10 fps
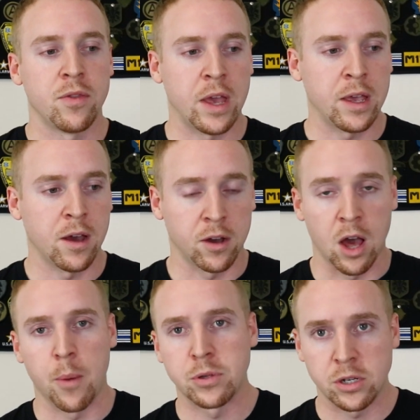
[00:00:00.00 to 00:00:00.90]
they
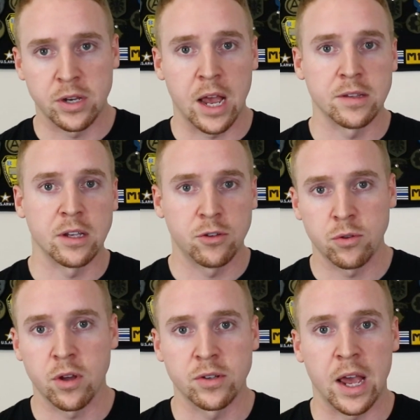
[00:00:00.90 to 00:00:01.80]
accomplish their task, they
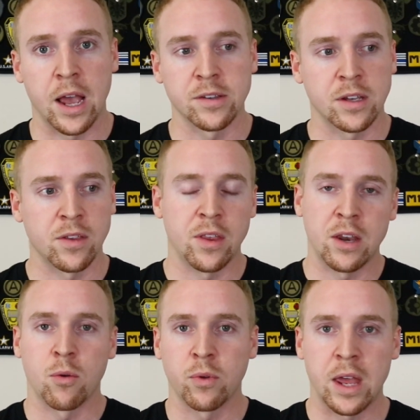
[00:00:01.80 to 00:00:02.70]
do their task, and then they
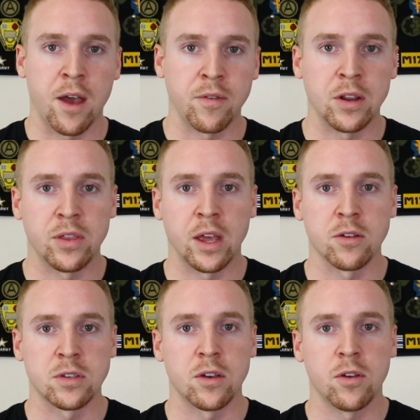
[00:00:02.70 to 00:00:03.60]
don't really have anything
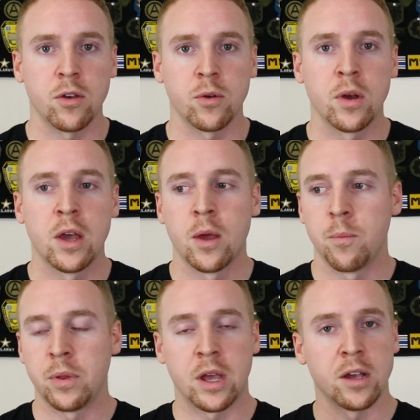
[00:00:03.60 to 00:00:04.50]
else to do
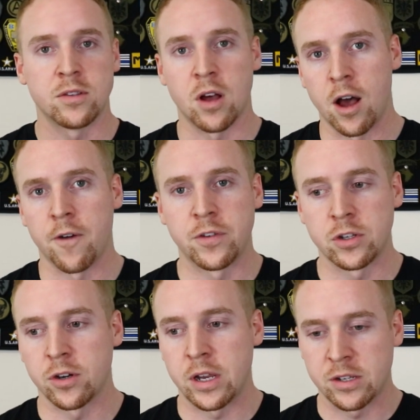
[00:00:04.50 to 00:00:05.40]
because the
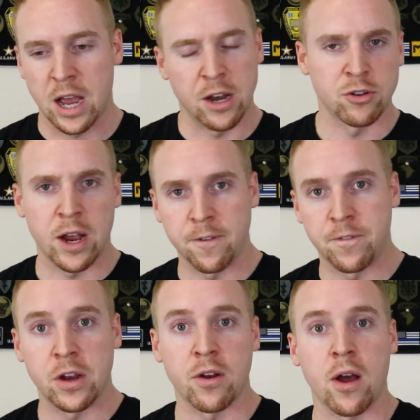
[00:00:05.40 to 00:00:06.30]
officer is kind of trying to
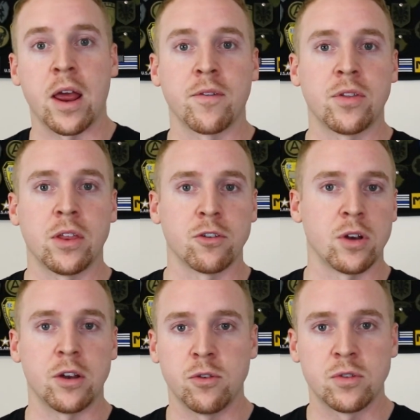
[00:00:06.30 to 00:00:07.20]
figure out everything they're
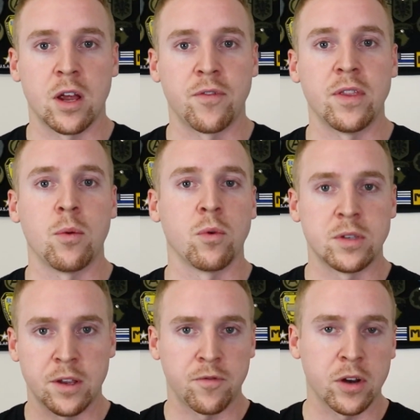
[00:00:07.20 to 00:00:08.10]
trying to do stuff. And then
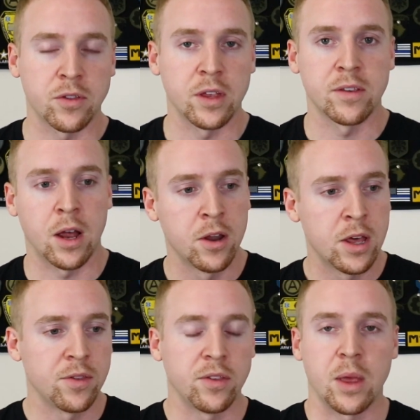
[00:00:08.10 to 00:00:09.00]
once they figure things out,
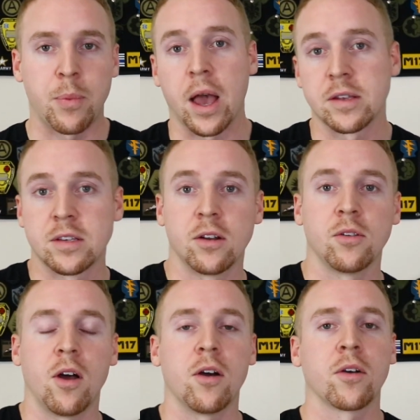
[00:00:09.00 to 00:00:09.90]
then they pass it
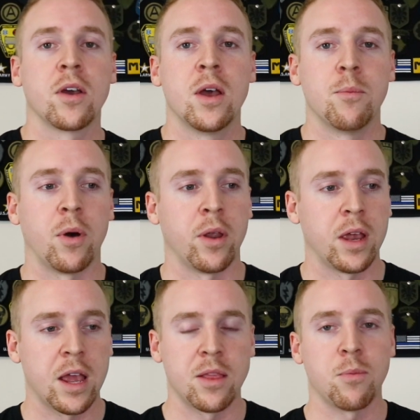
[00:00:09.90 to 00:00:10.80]
along.
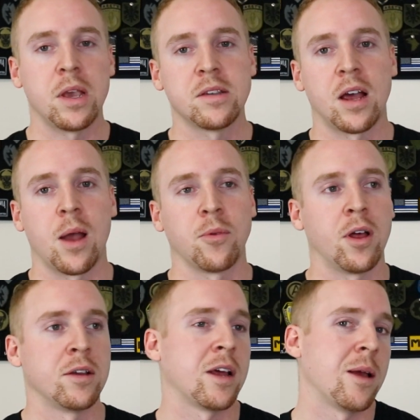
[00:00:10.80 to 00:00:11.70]
But in the meantime, a
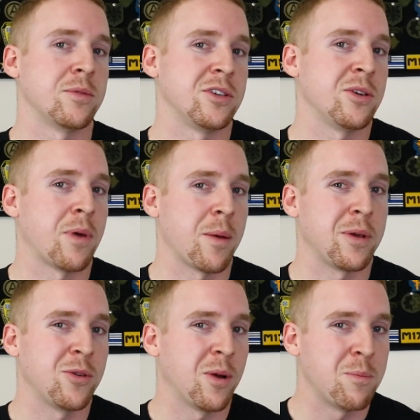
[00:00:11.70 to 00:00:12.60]
lot of times you might
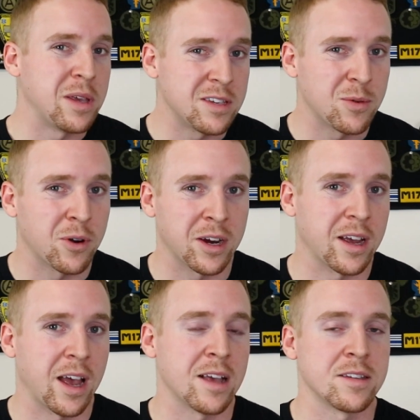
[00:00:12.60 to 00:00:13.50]
be doing busy
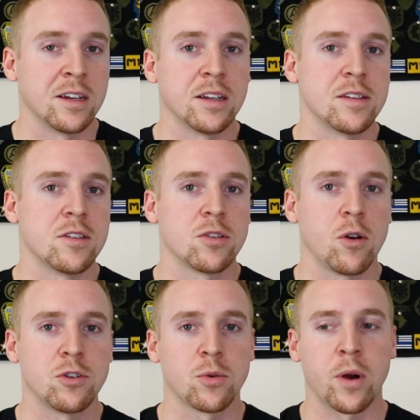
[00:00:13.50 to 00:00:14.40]
work as an enlisted
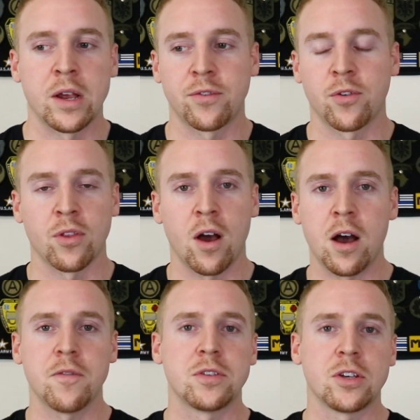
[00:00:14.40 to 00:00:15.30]
soldier, whereas for the
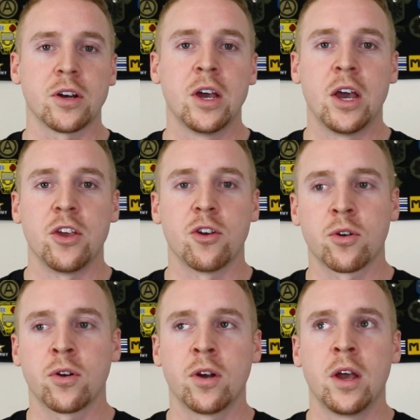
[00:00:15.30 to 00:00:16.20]
officer,
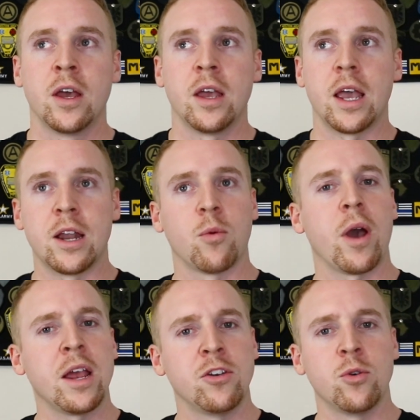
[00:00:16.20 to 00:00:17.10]
you're in a
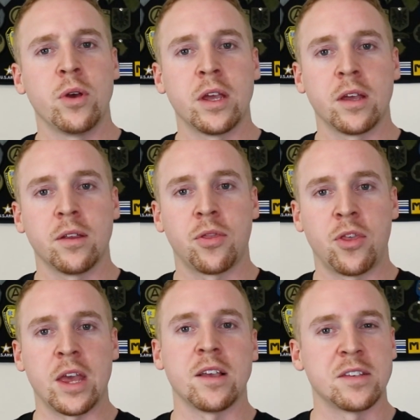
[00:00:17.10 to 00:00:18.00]
way doing
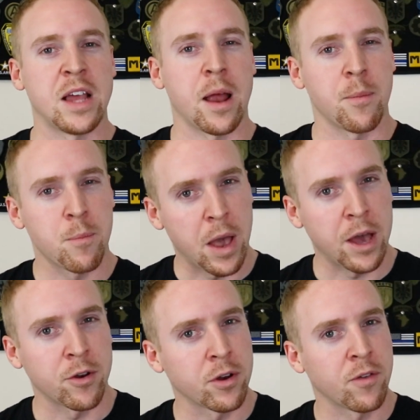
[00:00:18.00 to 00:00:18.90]
things that
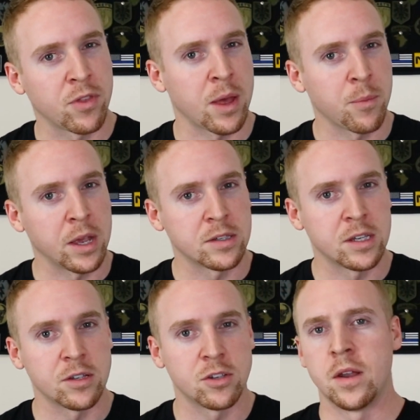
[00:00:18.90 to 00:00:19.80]
matter if that makes
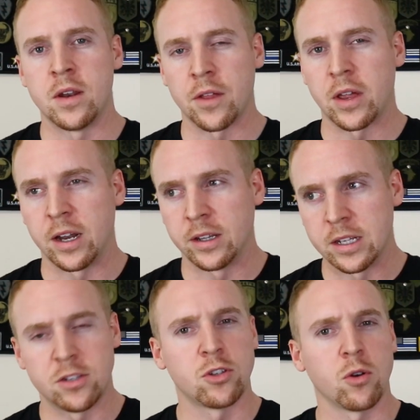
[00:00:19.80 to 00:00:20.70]
sense not that
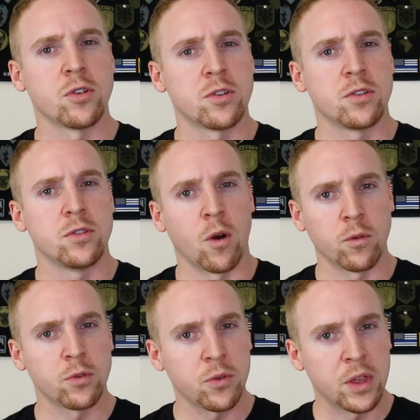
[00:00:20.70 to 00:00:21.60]
enlisted soldiers
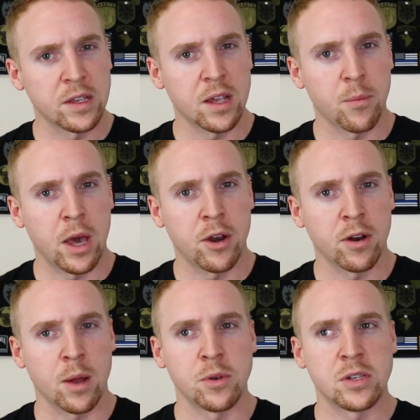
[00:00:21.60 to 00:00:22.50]
don't do things that
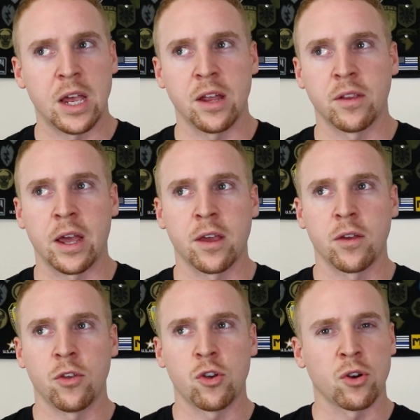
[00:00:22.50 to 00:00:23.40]
matter i'm just saying like
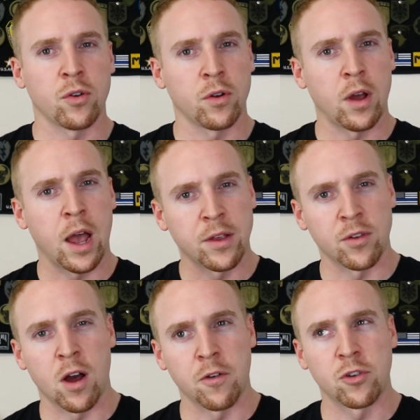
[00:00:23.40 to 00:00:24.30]
you're as
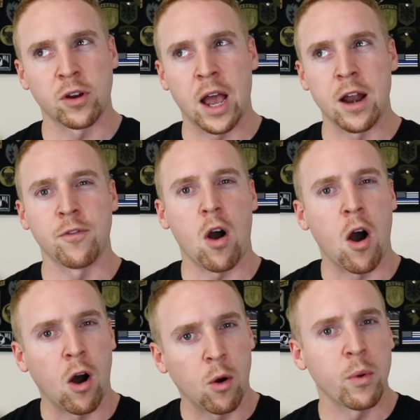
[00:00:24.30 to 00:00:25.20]
an officer kind of
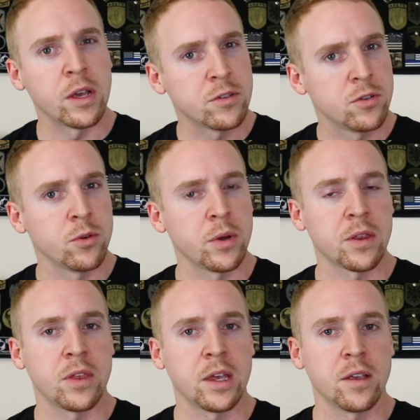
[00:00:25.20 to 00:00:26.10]
always
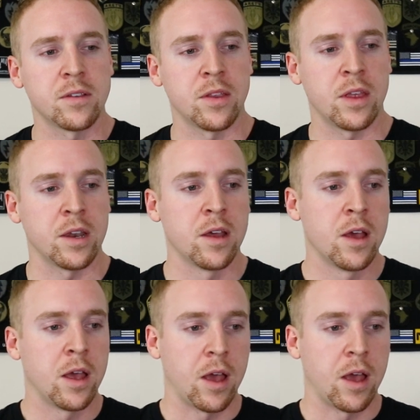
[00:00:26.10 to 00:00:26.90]
doing things and then